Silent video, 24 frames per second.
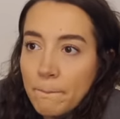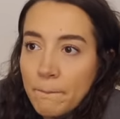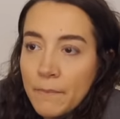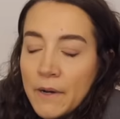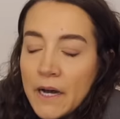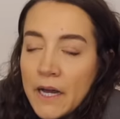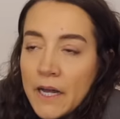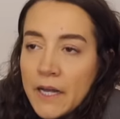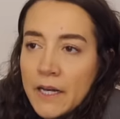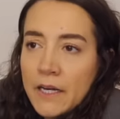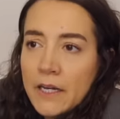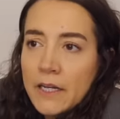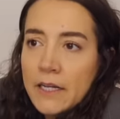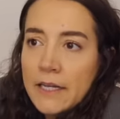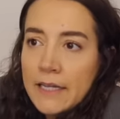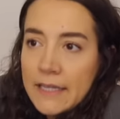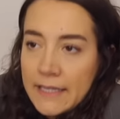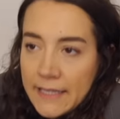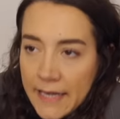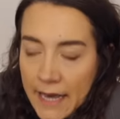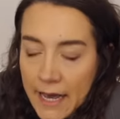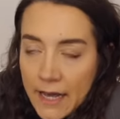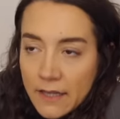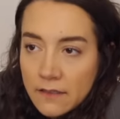but
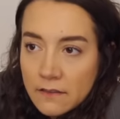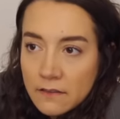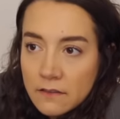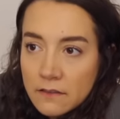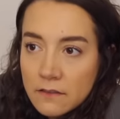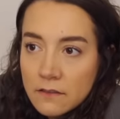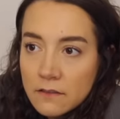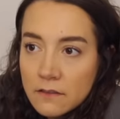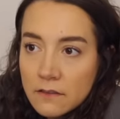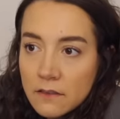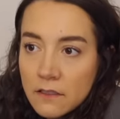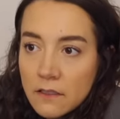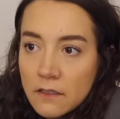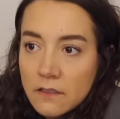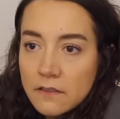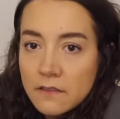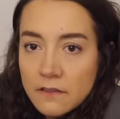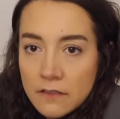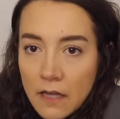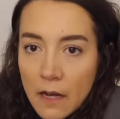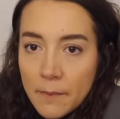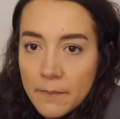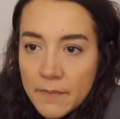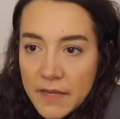yes.
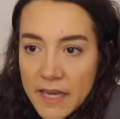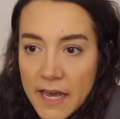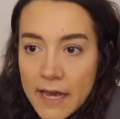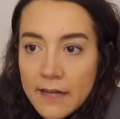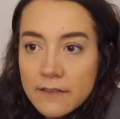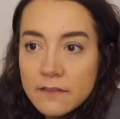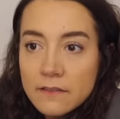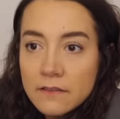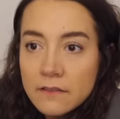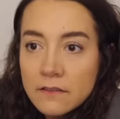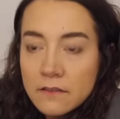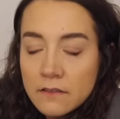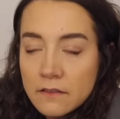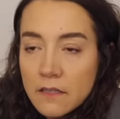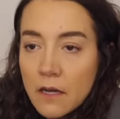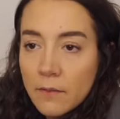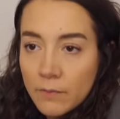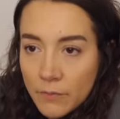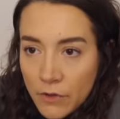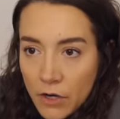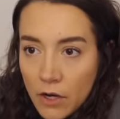Some yes, some